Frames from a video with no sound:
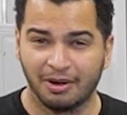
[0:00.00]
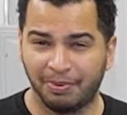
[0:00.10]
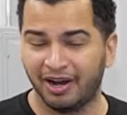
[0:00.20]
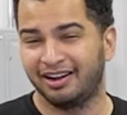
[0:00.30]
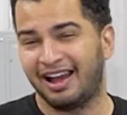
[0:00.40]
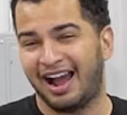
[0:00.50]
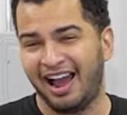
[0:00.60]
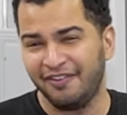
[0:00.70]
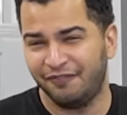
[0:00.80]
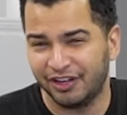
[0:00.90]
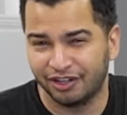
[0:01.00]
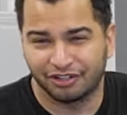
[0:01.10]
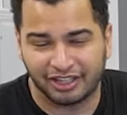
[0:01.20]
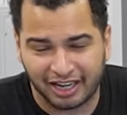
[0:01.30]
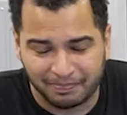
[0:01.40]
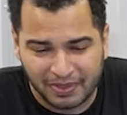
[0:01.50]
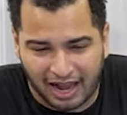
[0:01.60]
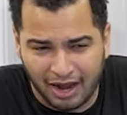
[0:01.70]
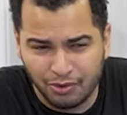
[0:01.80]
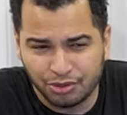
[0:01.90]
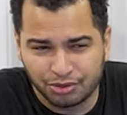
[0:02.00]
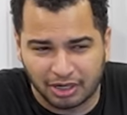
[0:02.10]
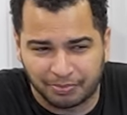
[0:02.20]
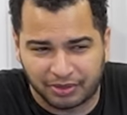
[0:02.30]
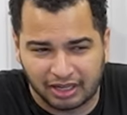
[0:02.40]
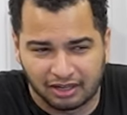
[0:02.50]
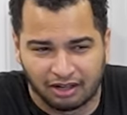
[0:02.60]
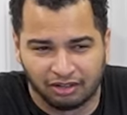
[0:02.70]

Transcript: but I figured that I would do something